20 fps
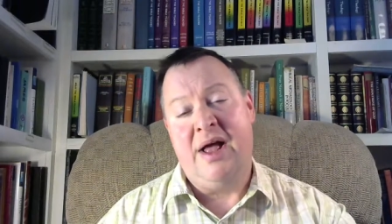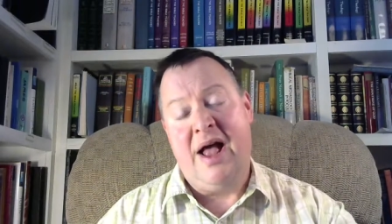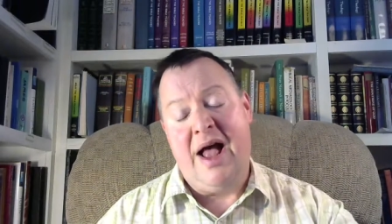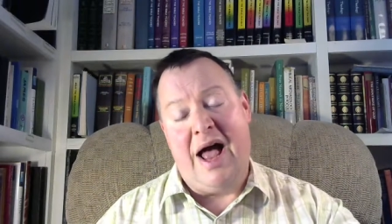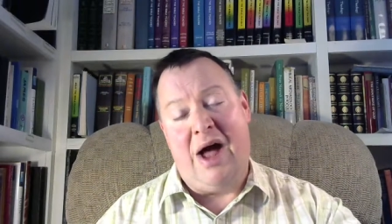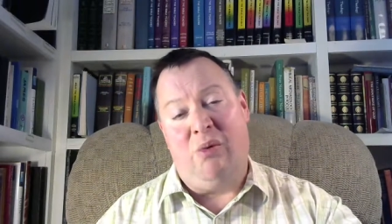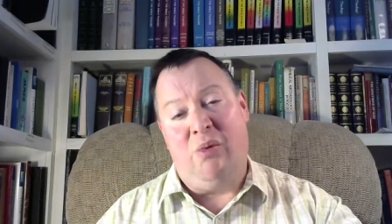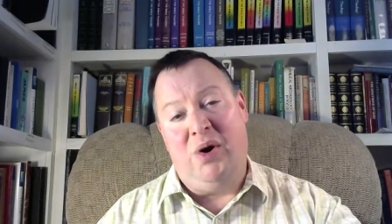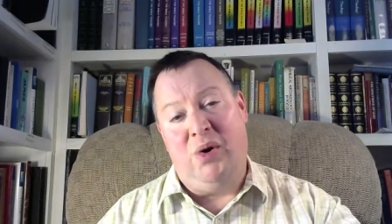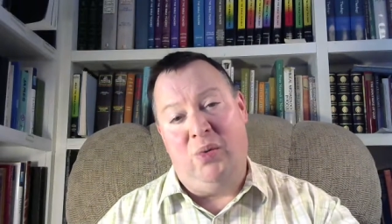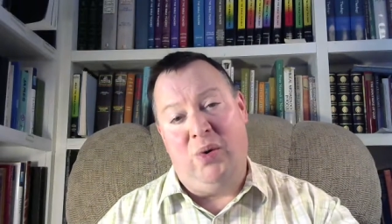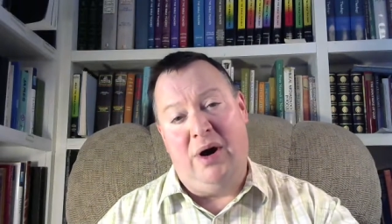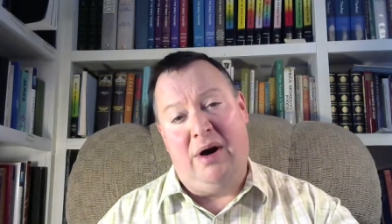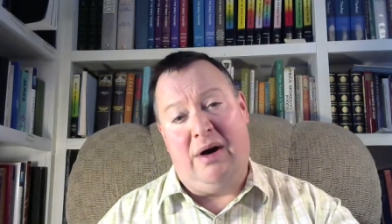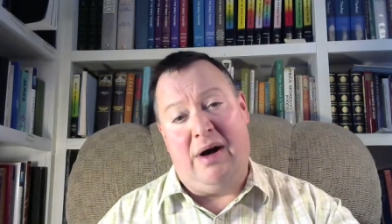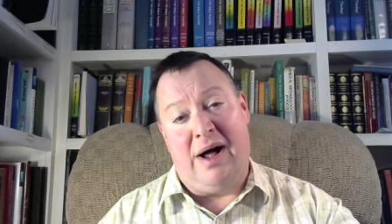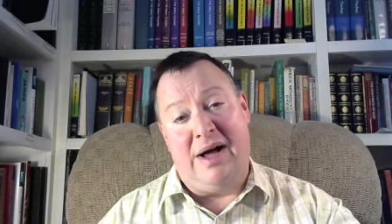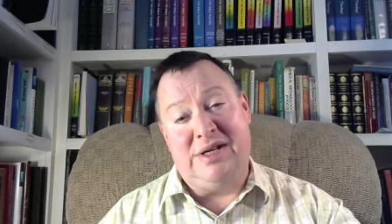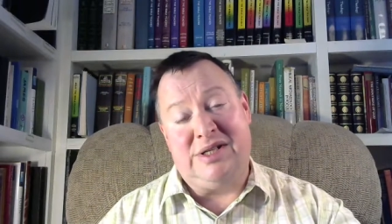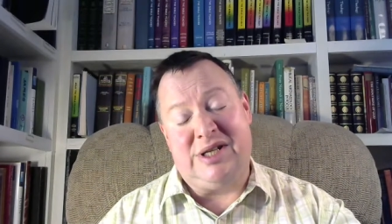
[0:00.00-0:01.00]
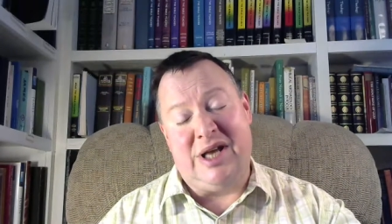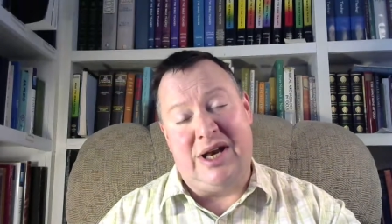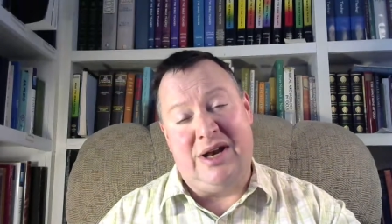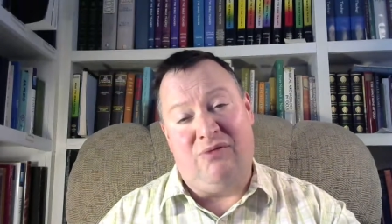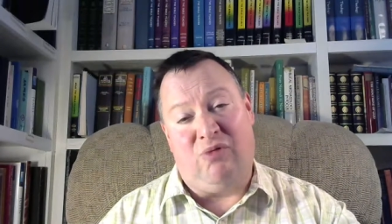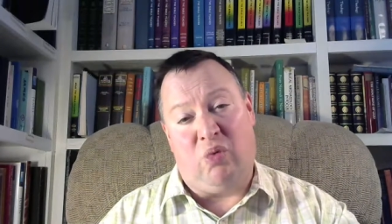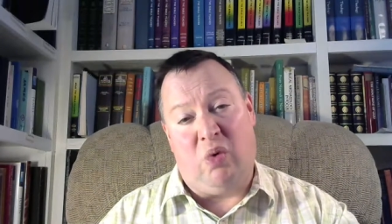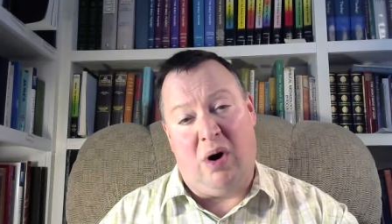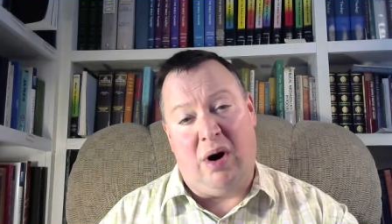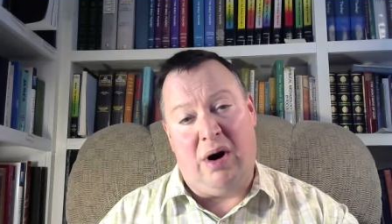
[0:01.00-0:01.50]
And we realize that
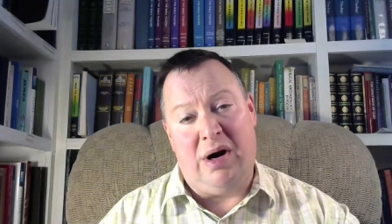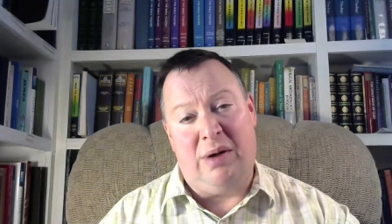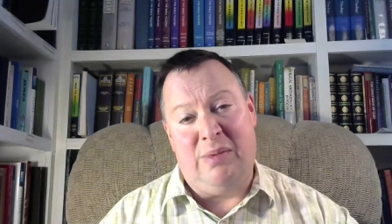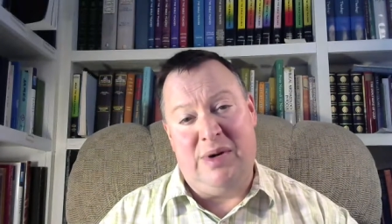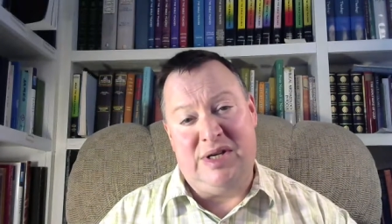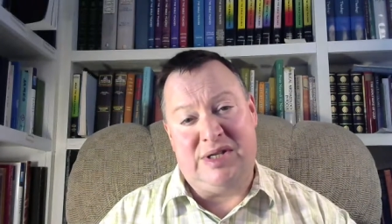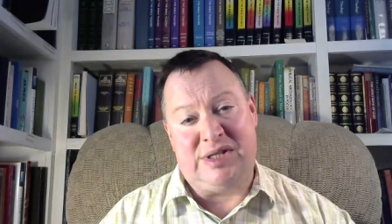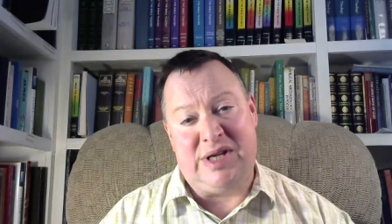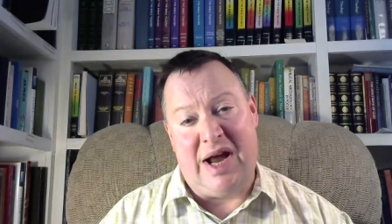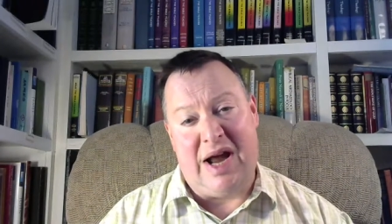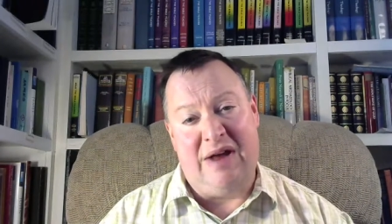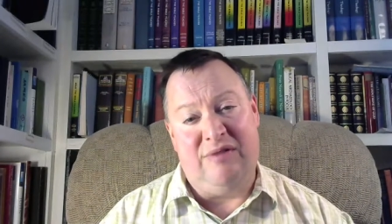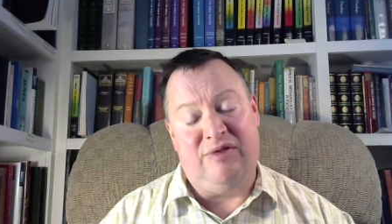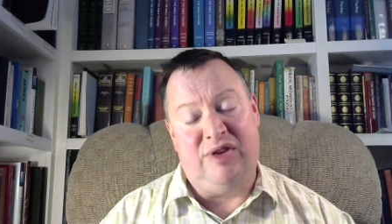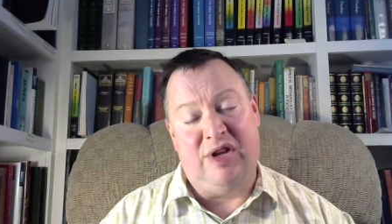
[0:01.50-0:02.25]
if we're to be saved,